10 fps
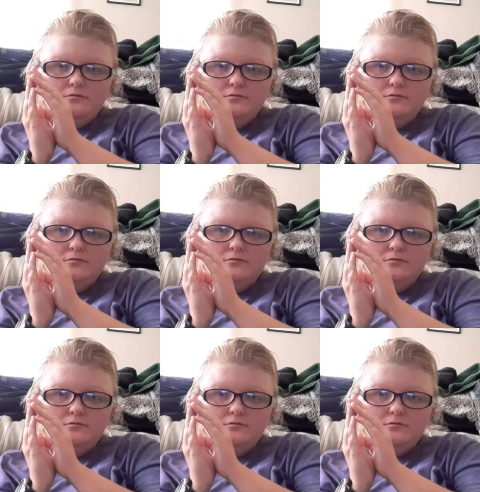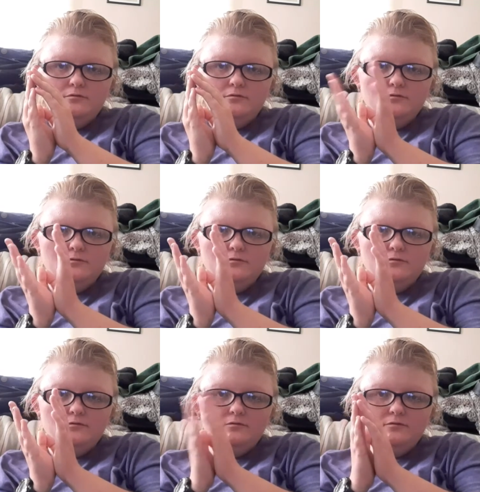(silence)